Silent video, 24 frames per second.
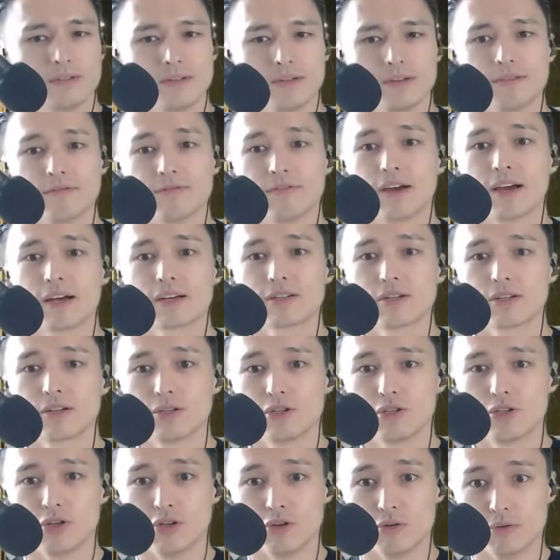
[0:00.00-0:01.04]
in fact,
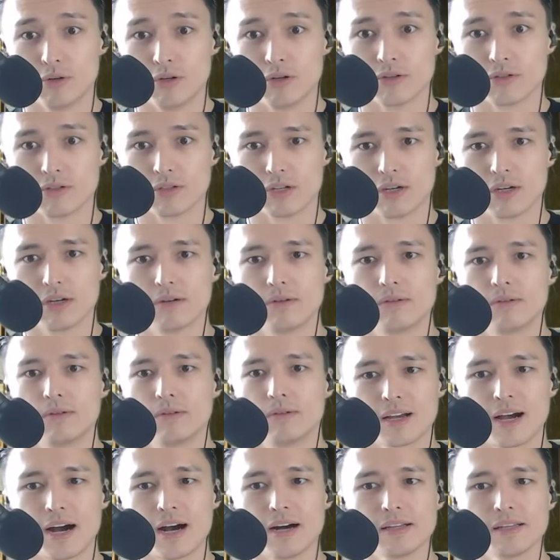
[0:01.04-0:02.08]
two years ago,
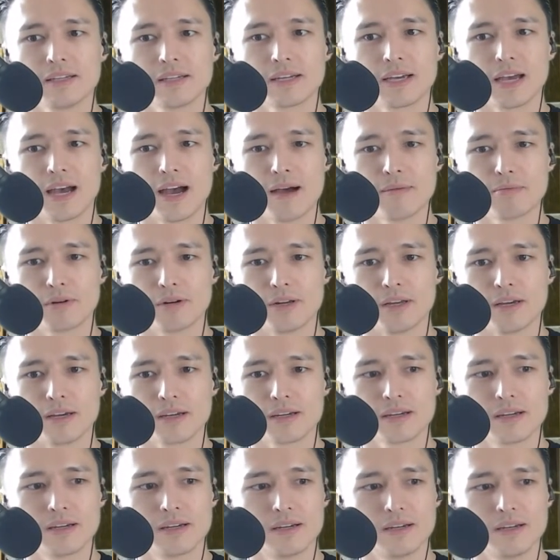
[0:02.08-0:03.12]
Colin
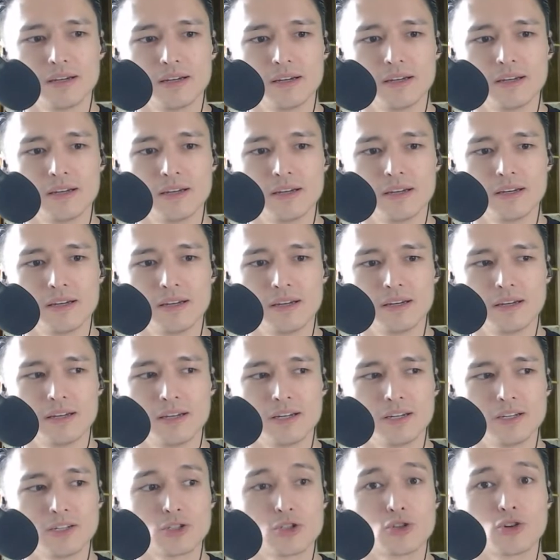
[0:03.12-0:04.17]
Kaepernick
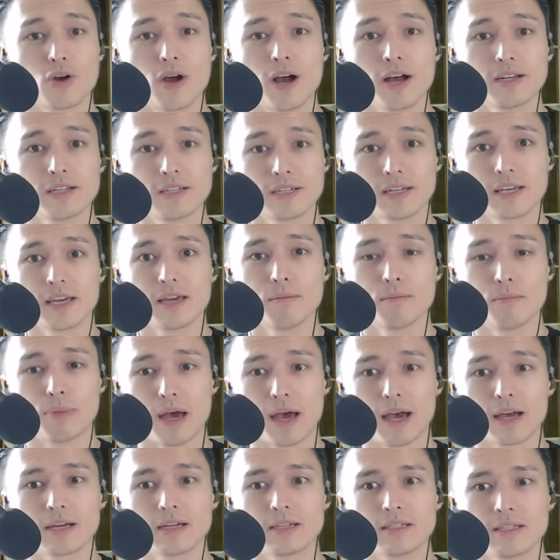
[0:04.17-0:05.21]
tried to get
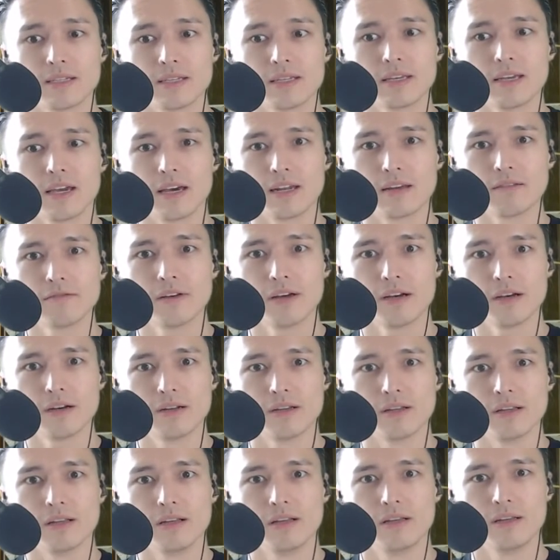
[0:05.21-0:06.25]
back into the
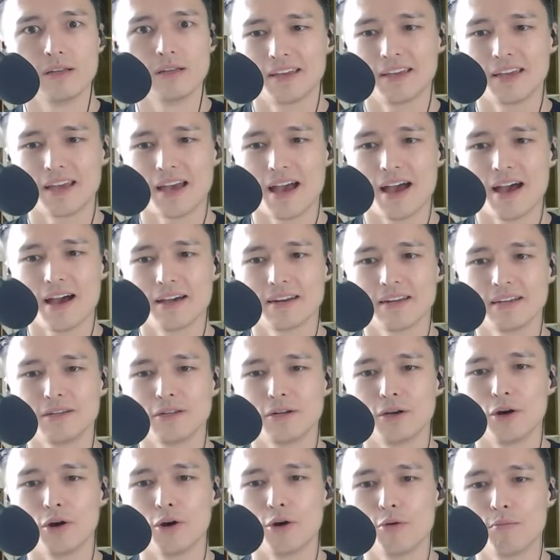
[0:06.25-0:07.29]
NFL. He had
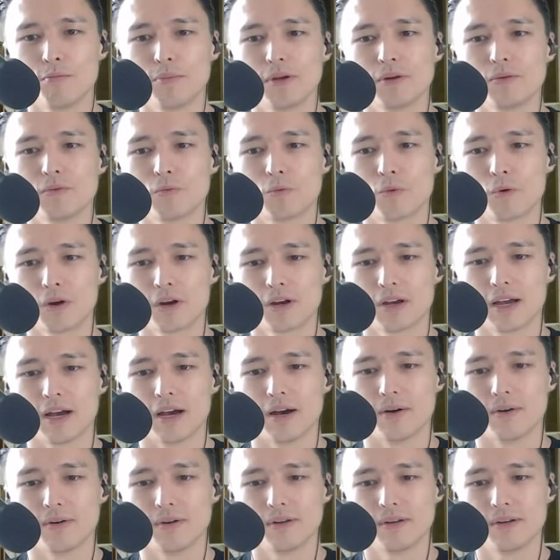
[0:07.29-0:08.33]
an open
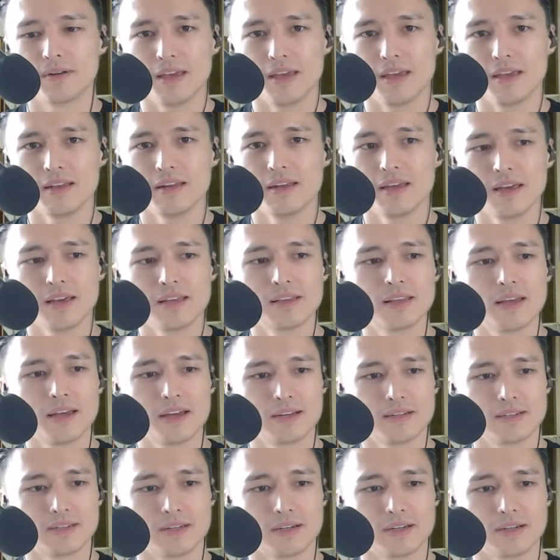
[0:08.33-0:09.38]
workout in
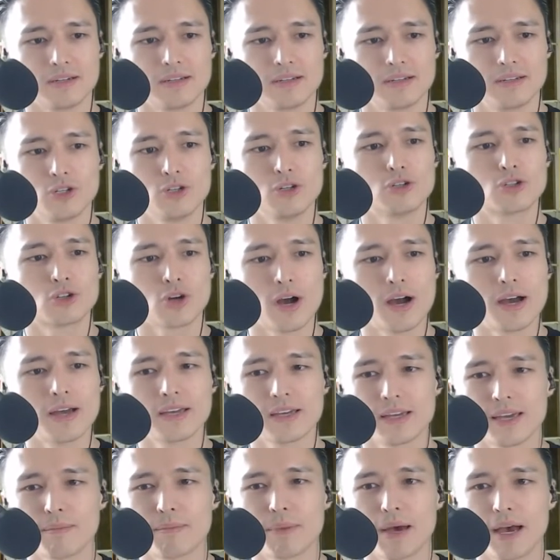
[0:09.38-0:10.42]
Atlanta to try
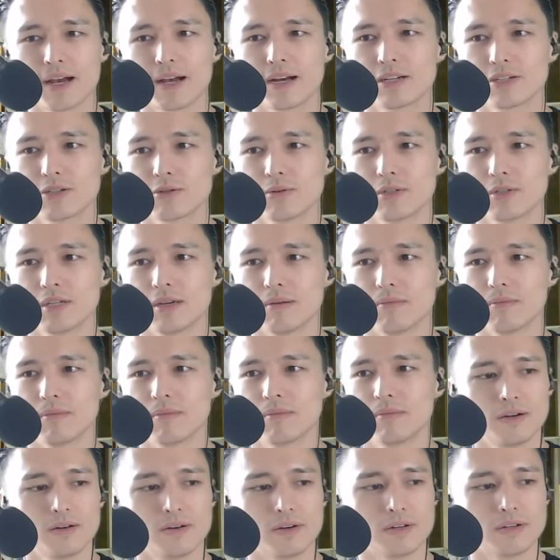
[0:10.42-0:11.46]
and get back onto a team.
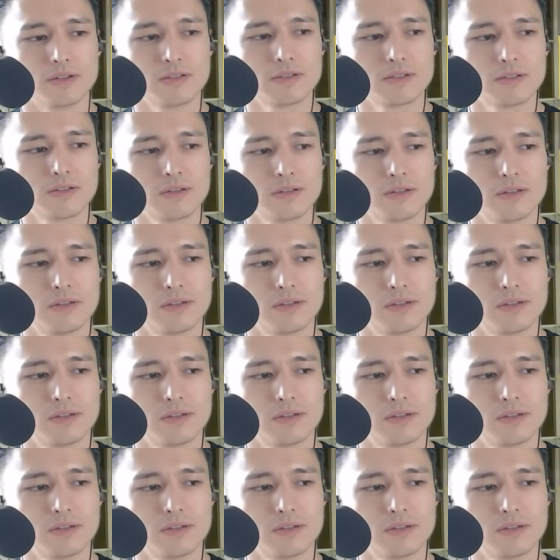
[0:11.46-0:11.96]
Here it is.